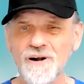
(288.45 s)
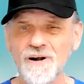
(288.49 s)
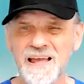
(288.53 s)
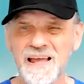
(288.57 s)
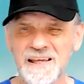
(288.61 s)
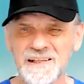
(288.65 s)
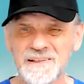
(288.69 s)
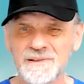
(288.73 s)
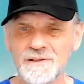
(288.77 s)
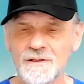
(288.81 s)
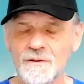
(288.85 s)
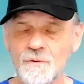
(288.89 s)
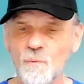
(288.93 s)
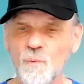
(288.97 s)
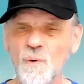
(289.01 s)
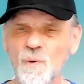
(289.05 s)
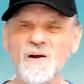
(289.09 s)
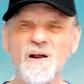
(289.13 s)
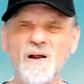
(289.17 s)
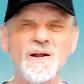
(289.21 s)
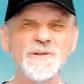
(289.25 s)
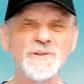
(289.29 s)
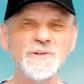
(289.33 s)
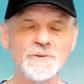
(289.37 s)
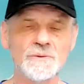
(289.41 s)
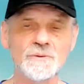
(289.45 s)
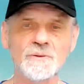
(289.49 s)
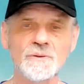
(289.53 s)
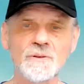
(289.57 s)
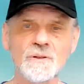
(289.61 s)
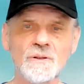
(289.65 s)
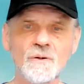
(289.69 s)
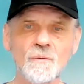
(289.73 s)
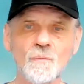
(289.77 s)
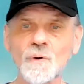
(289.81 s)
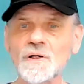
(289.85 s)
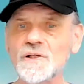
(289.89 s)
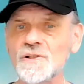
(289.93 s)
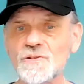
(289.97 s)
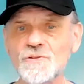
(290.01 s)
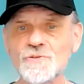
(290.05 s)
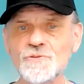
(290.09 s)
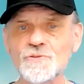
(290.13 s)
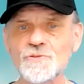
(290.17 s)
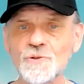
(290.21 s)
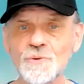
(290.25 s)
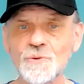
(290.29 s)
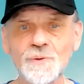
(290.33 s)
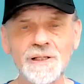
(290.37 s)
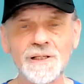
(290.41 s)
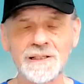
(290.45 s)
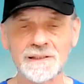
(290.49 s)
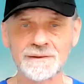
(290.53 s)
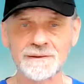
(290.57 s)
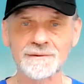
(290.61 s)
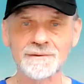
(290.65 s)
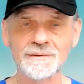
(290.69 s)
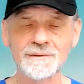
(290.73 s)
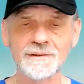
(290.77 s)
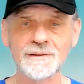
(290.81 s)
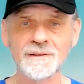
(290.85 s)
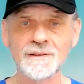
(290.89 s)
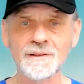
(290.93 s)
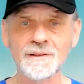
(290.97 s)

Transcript: Fred, where are you? What are you doing?